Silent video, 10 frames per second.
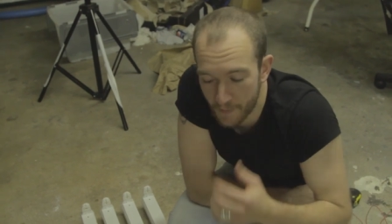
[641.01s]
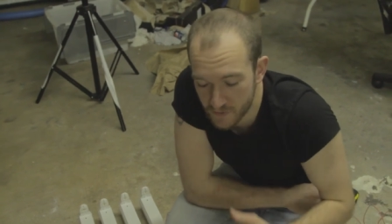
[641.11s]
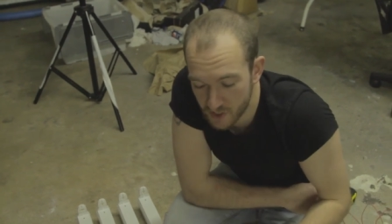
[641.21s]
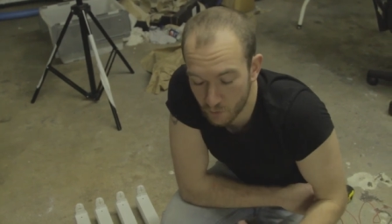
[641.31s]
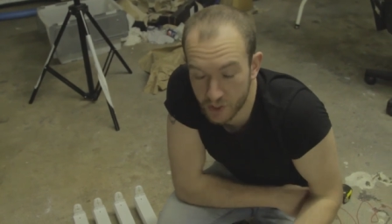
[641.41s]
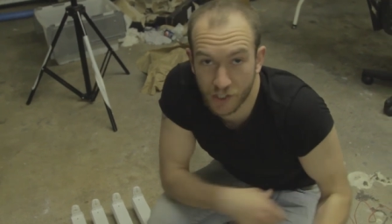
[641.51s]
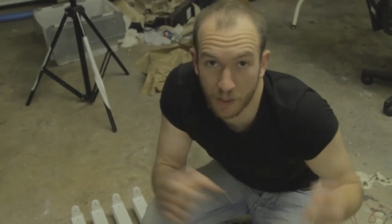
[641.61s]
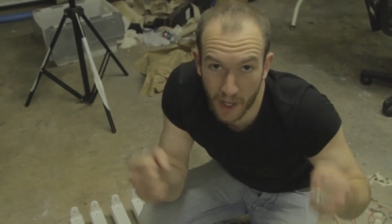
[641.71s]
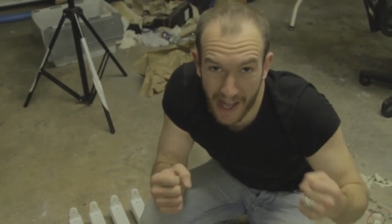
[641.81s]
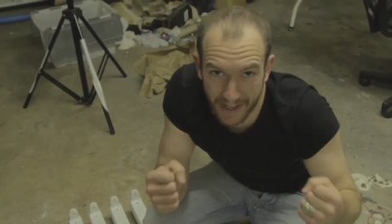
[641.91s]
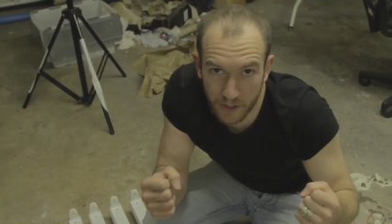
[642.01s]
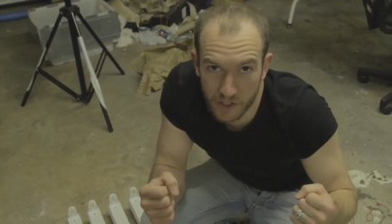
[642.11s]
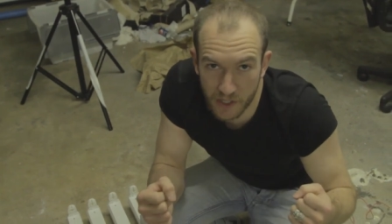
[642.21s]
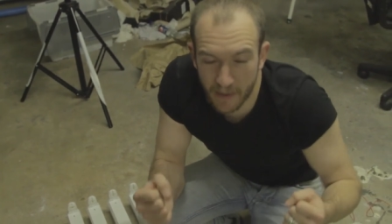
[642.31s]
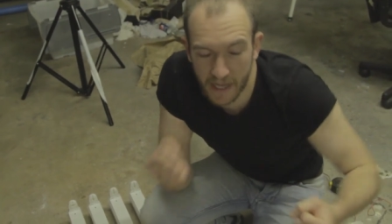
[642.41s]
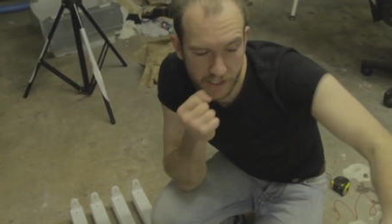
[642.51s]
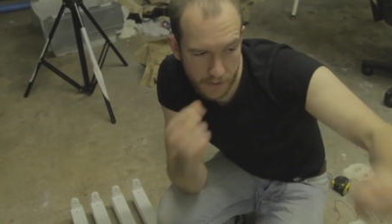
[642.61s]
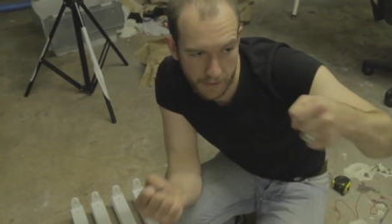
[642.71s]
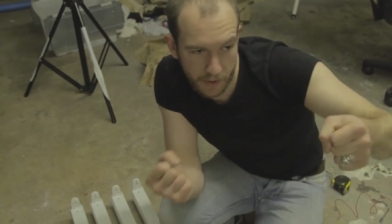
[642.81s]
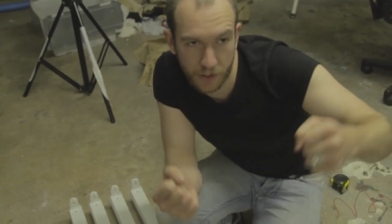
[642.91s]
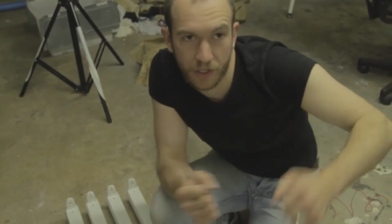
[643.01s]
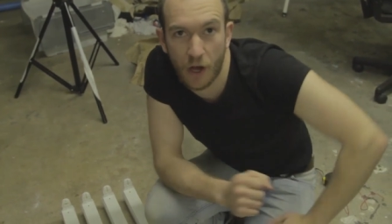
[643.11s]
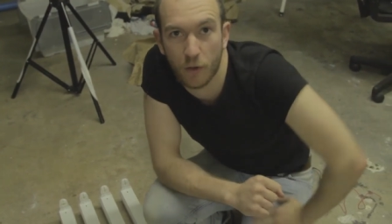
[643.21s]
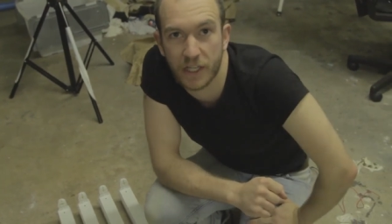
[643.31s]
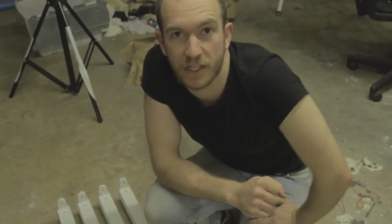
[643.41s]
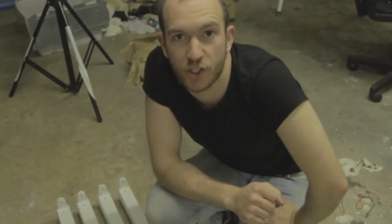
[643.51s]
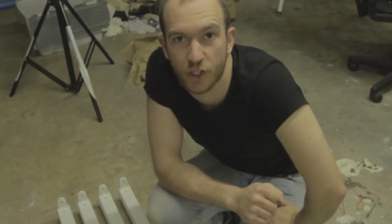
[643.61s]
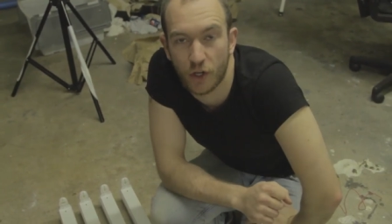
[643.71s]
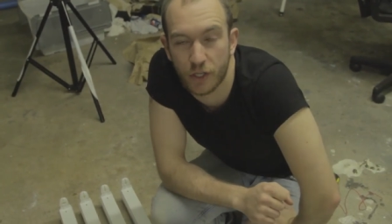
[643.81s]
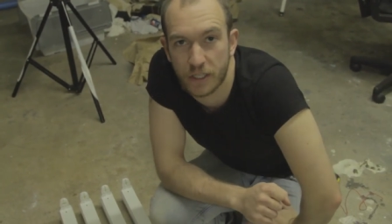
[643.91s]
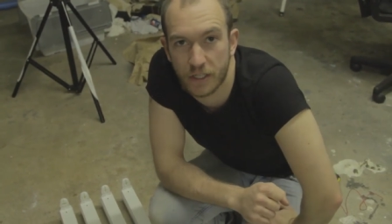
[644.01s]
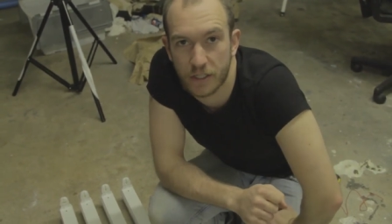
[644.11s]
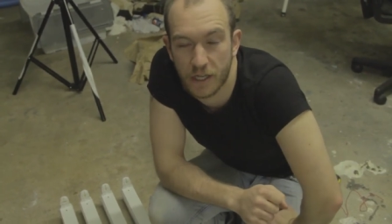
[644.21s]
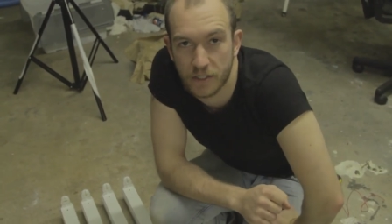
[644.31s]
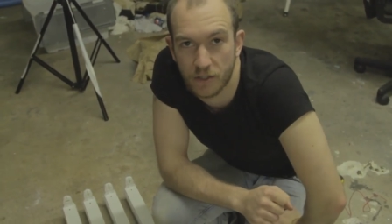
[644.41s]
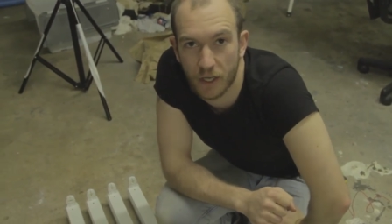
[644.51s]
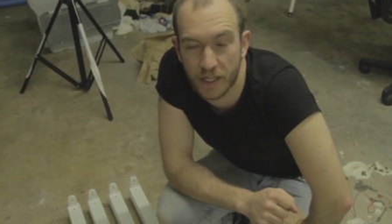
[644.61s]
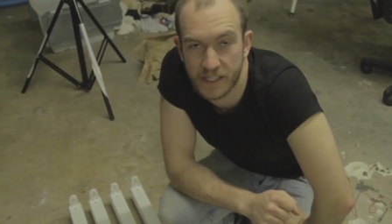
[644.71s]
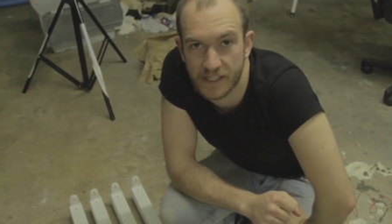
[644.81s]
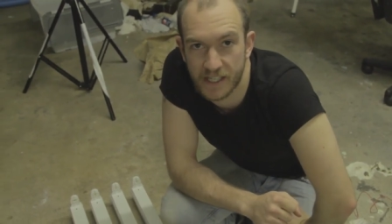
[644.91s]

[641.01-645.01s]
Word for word: So we're just going to put handles on the back so people can hold it in shot and do lighting